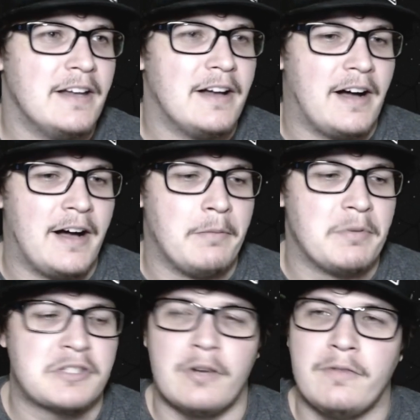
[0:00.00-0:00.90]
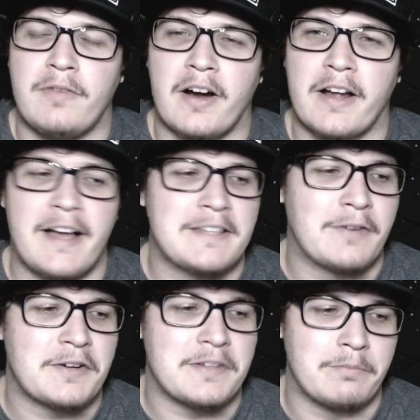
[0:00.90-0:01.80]
But so far, guys,
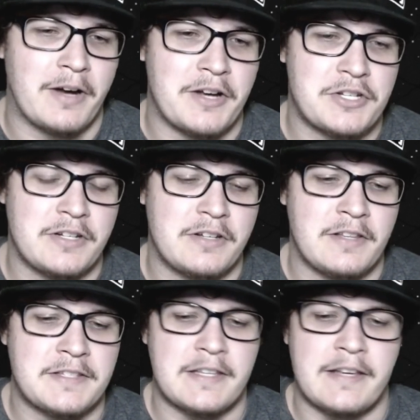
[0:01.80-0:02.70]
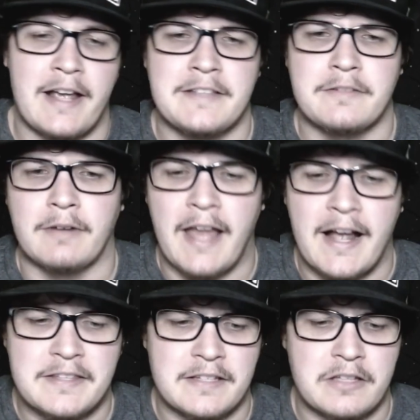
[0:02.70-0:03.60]
first impression, this is a nice,
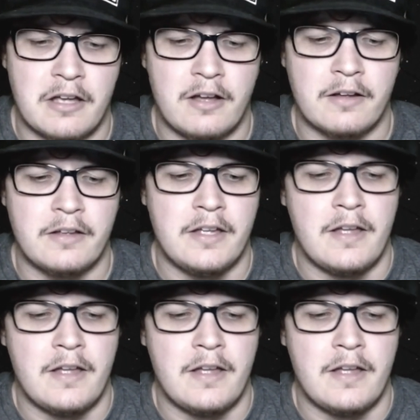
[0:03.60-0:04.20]
relaxing song.